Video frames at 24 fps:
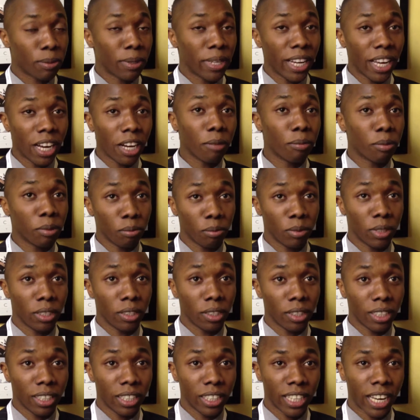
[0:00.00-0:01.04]
been helping me.
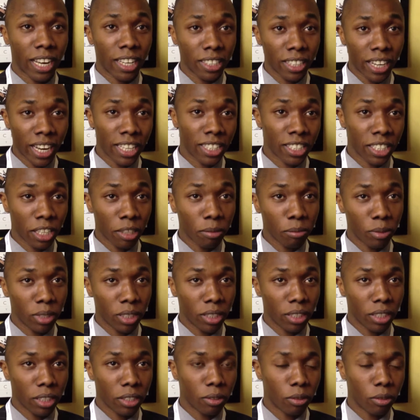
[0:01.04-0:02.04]
It has helped me